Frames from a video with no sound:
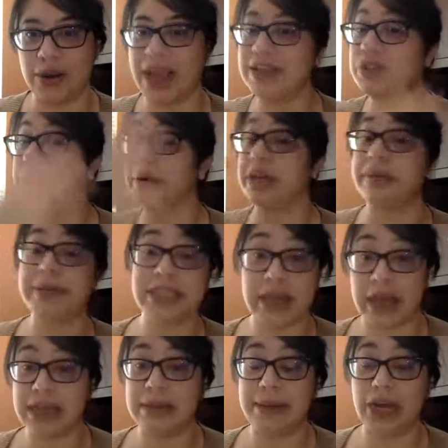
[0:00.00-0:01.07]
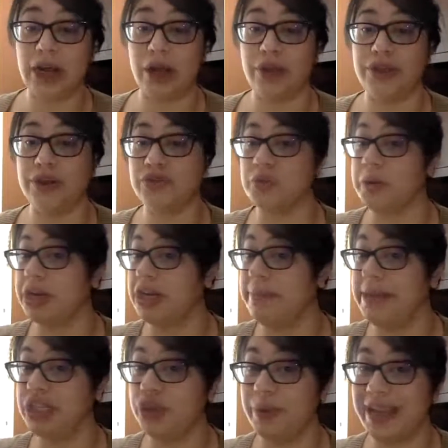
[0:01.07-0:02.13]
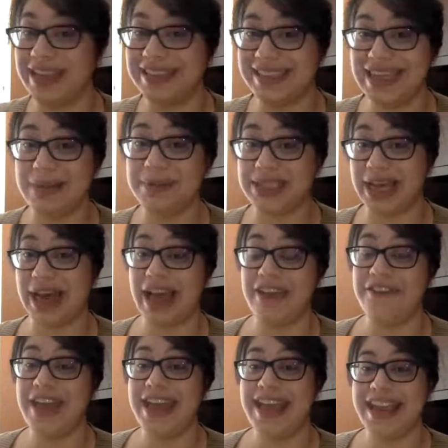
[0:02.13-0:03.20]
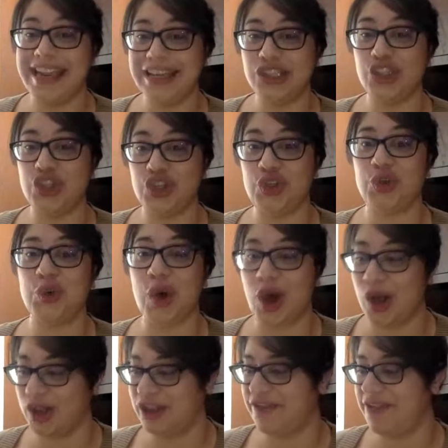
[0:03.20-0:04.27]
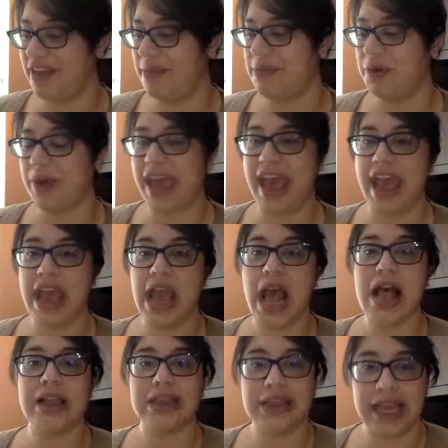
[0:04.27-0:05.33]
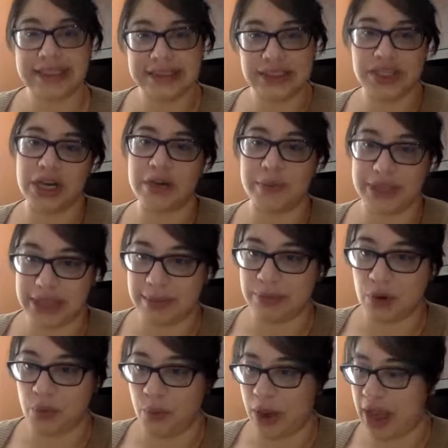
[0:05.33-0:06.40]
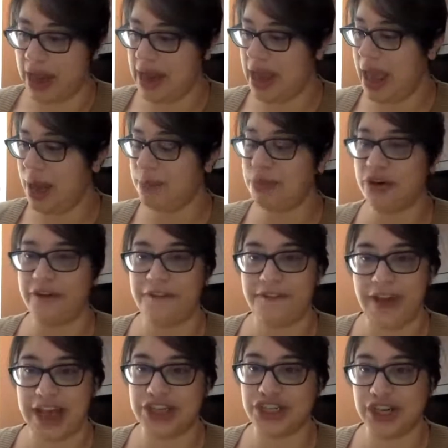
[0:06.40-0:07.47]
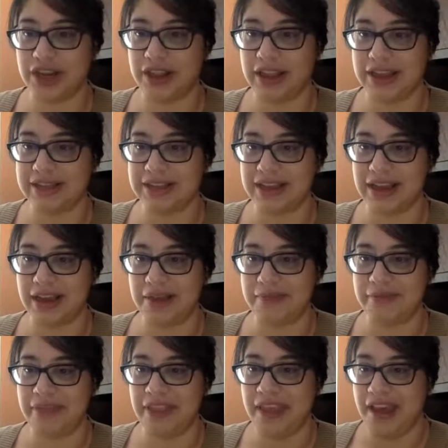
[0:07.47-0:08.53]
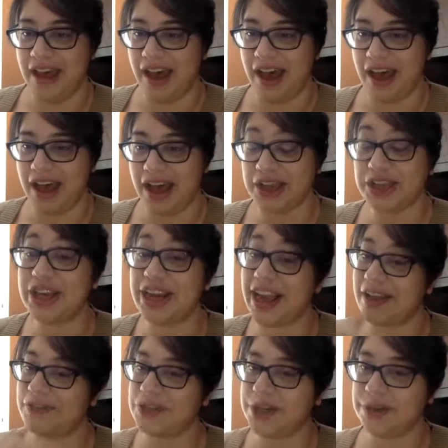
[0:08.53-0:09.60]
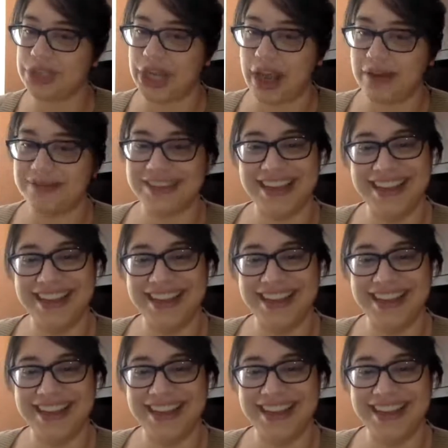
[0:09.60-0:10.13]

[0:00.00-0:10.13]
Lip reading: Okay, so we're going to be talking about all of those. We're going to be doing a deep dive into all of them. Okay, let's start with number 1, professionalism. Good afternoon, Joe.